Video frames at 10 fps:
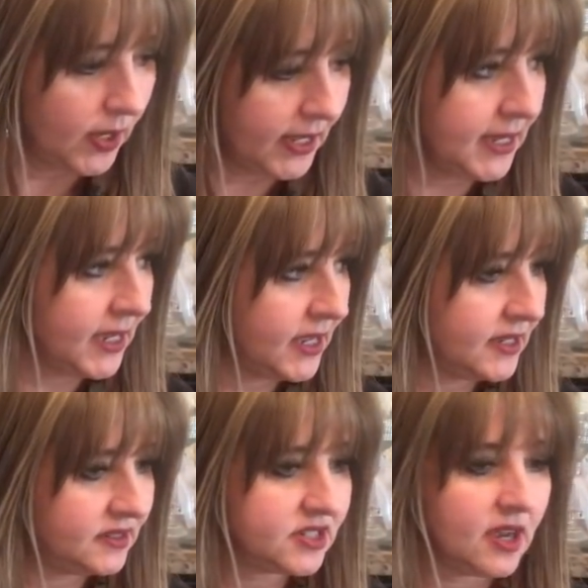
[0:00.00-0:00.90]

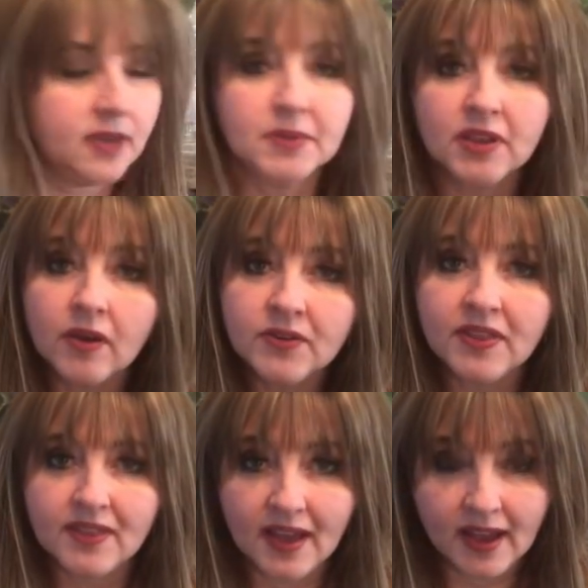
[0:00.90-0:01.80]
and I'm alone
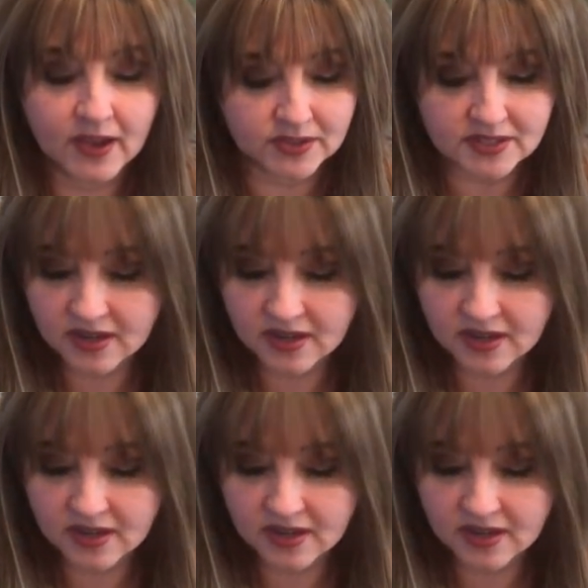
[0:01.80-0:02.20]
in the house